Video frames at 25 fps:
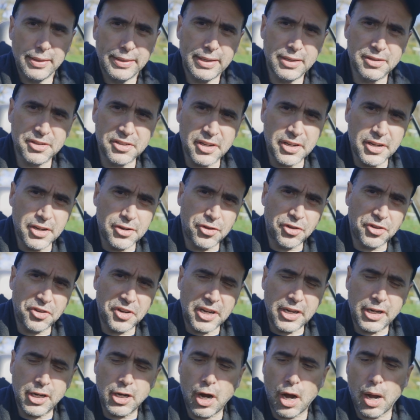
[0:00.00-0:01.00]
Here's an
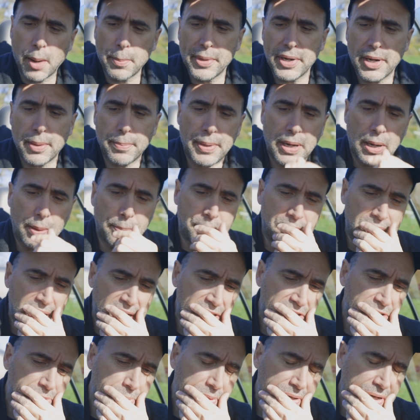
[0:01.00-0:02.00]
interesting comment about
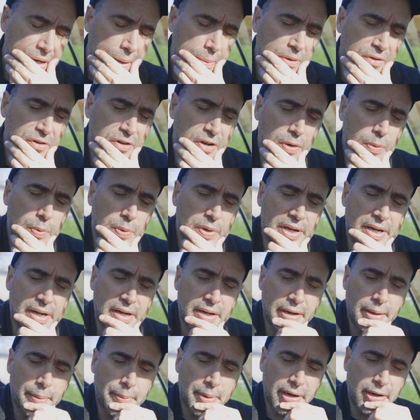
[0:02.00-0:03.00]
PHP. I'm just going to read it
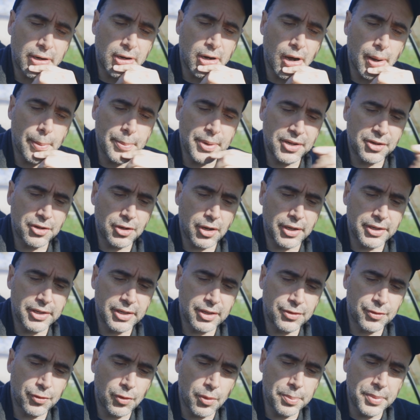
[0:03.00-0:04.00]
and I'm going to comment on
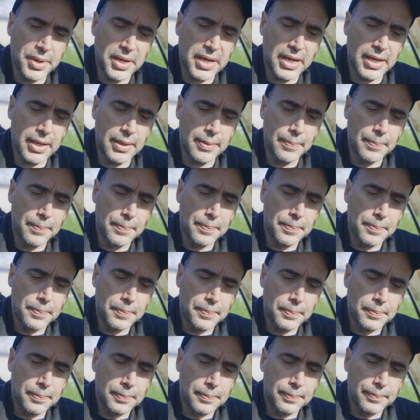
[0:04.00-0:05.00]
this. For me,
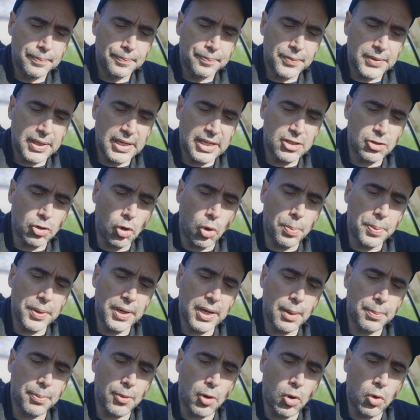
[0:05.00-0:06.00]
it's
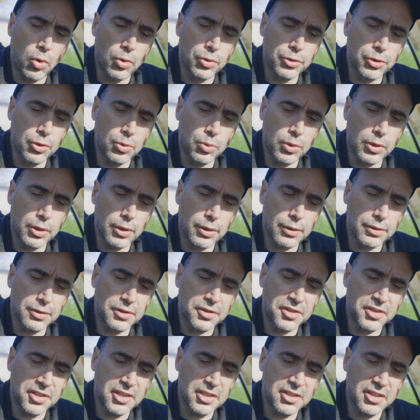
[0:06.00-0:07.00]
opening up a whole new world.
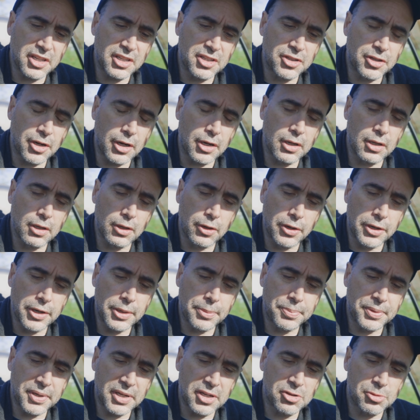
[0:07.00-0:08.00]
Since I started
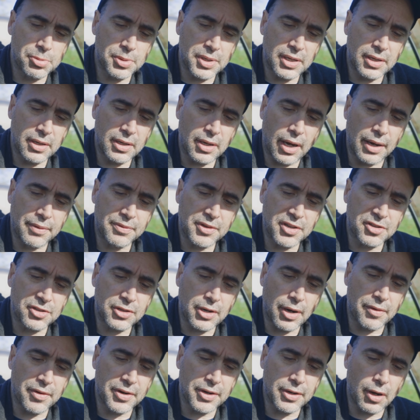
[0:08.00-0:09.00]
learning PHP, I've
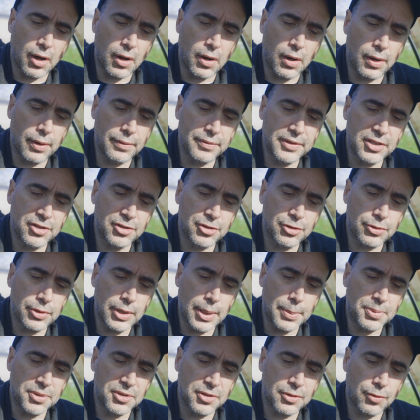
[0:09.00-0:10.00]
discovered all these
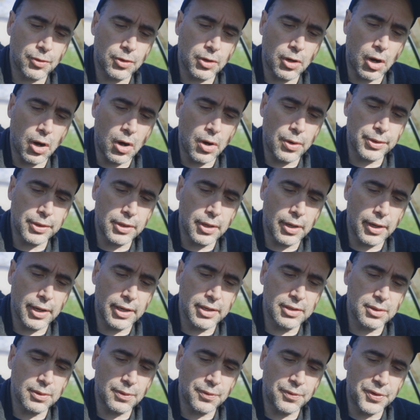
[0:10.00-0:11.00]
scripts for all
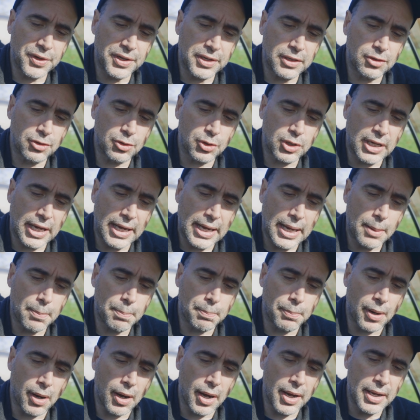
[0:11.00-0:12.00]
kinds of things you
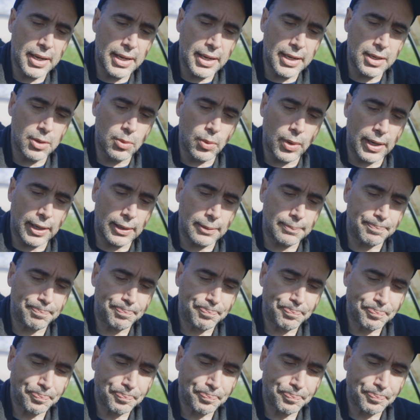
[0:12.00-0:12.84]
can't buy anywhere.